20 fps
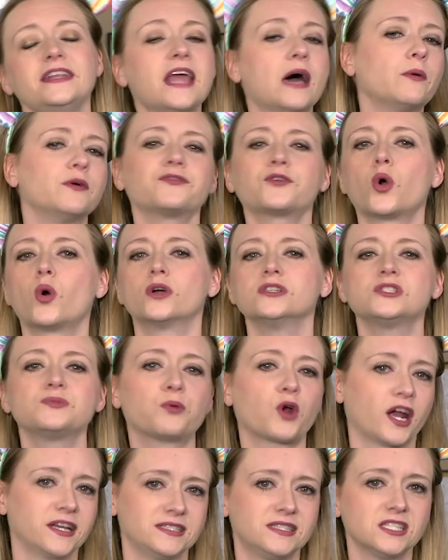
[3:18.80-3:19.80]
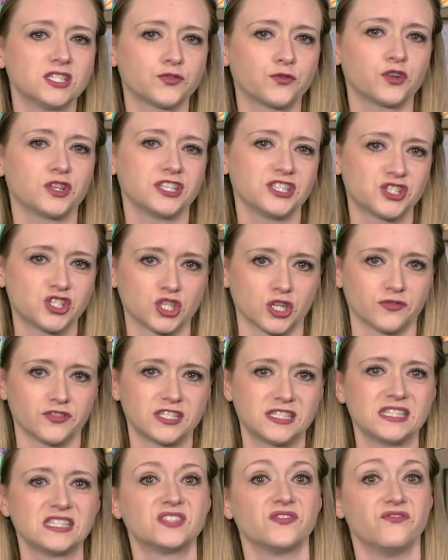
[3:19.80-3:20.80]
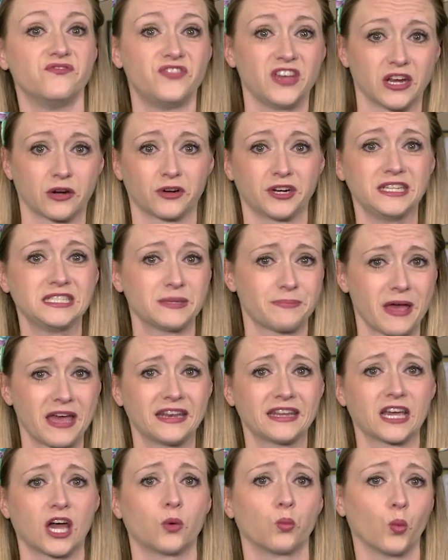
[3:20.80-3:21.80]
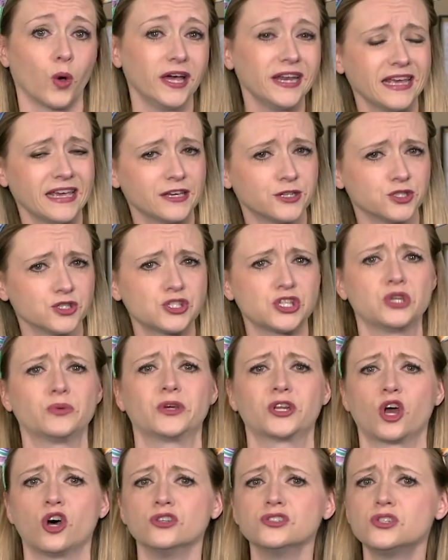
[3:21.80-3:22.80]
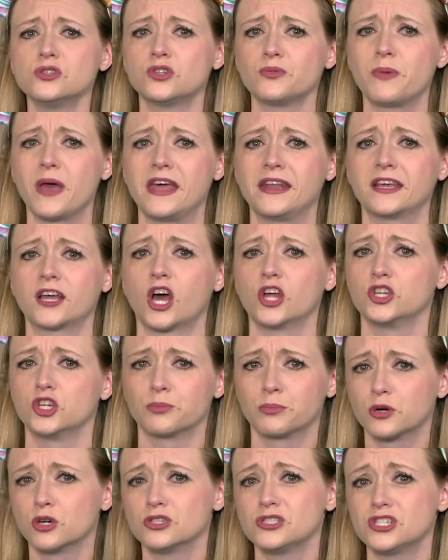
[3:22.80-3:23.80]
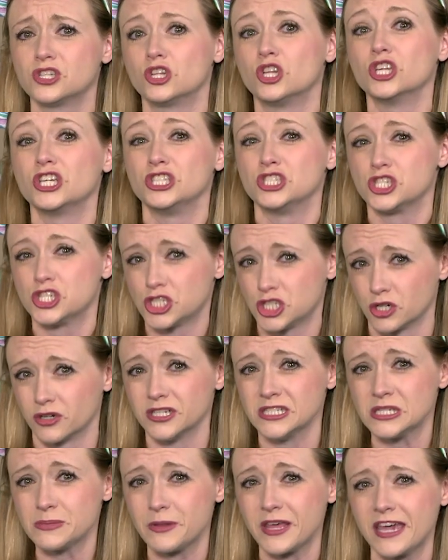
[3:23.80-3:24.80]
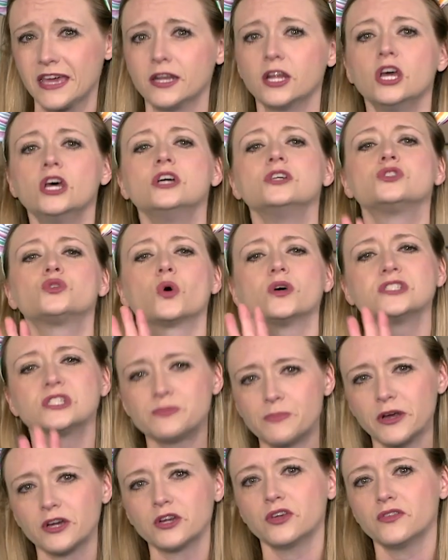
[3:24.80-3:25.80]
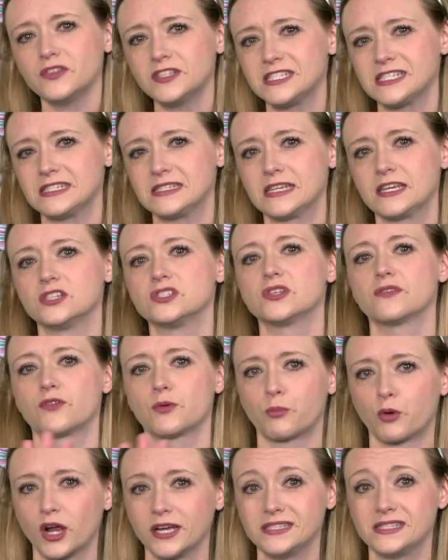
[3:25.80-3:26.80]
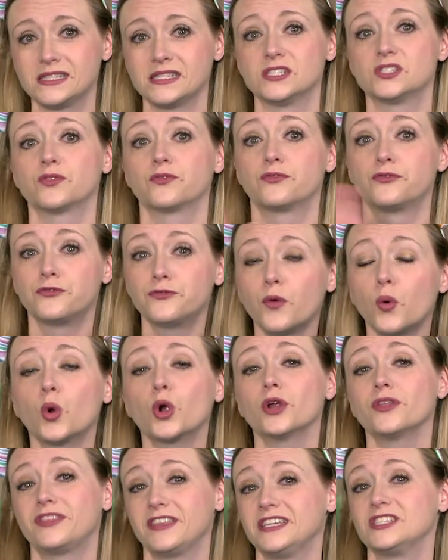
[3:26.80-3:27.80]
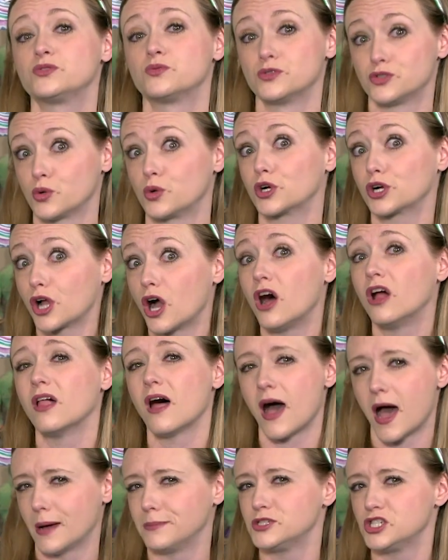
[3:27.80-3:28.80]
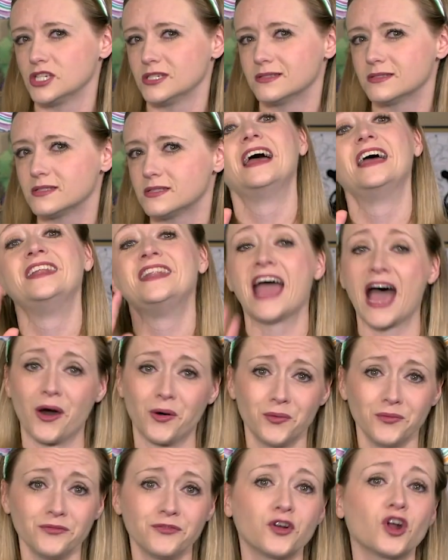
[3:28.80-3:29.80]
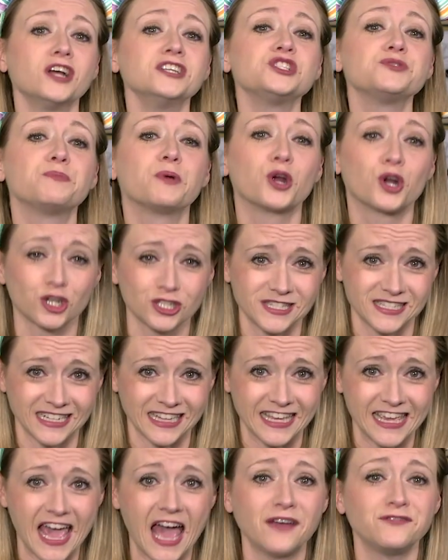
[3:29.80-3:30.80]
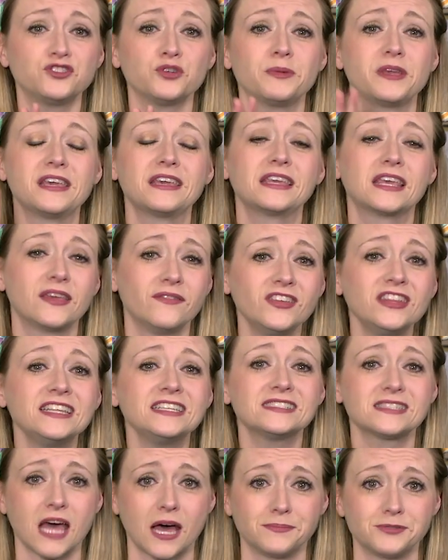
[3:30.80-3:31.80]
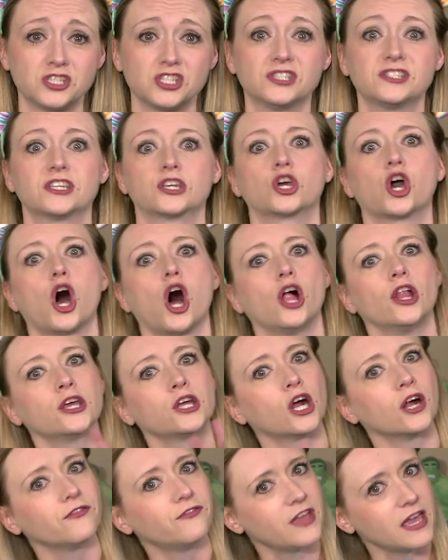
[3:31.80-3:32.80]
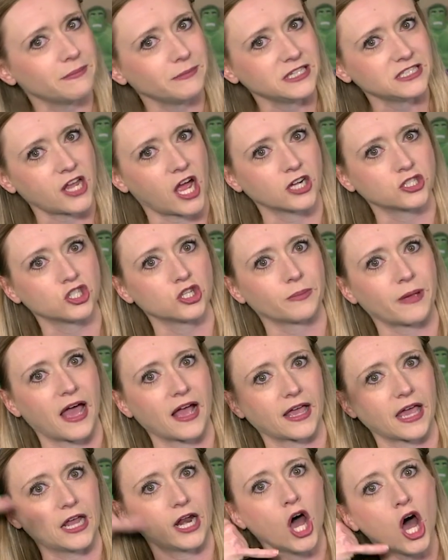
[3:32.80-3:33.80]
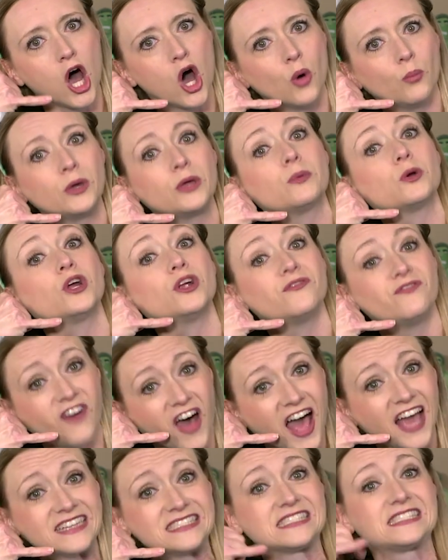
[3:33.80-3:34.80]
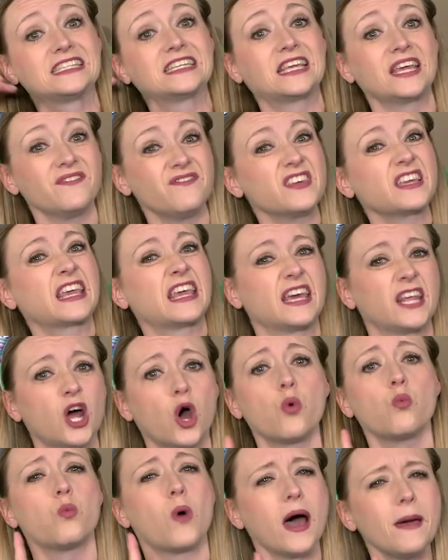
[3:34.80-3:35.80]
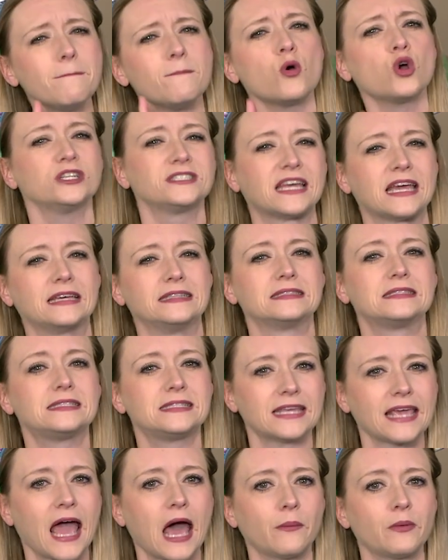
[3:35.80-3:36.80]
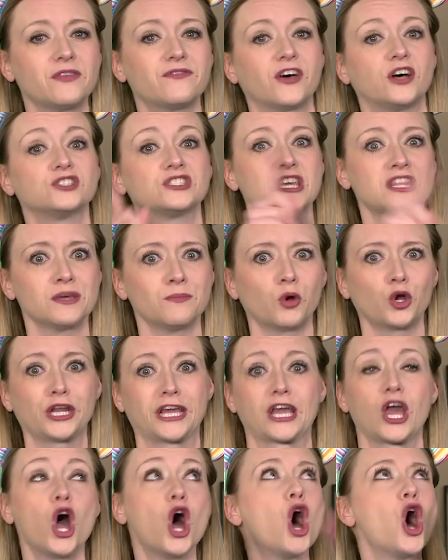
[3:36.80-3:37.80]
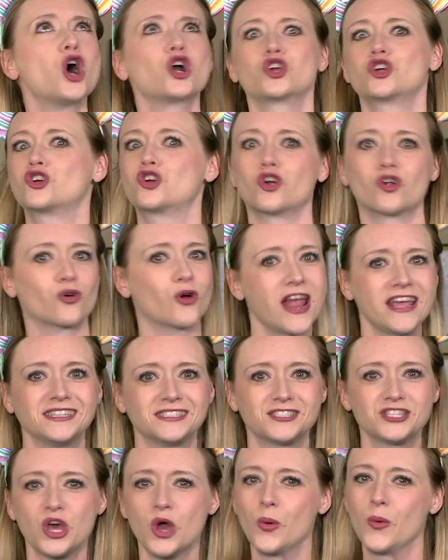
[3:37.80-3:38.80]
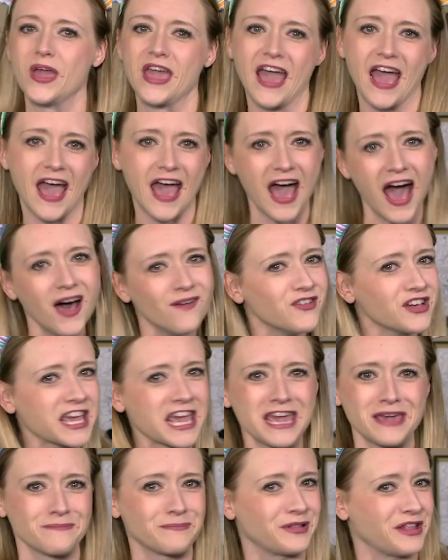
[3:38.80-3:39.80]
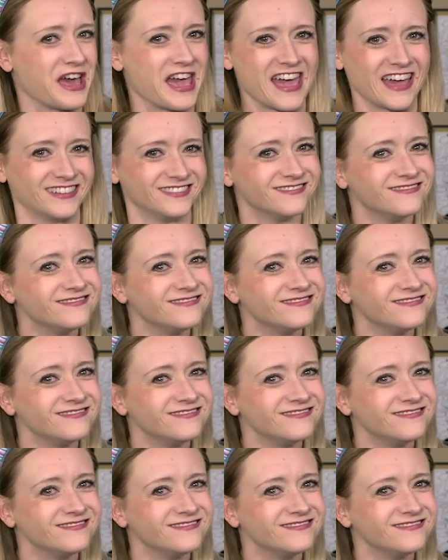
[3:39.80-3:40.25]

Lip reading: Now, of course, prices for these services vary depending on what ails you and also depending on your personal insurance plan, so I'll spare you the details of the prices for these resort call options. Now, for us personally, after being given these options and calling our family doctor back at home, we were advised to give the kiddo one more day and see how we felt in the morning. Great! We have a game plan.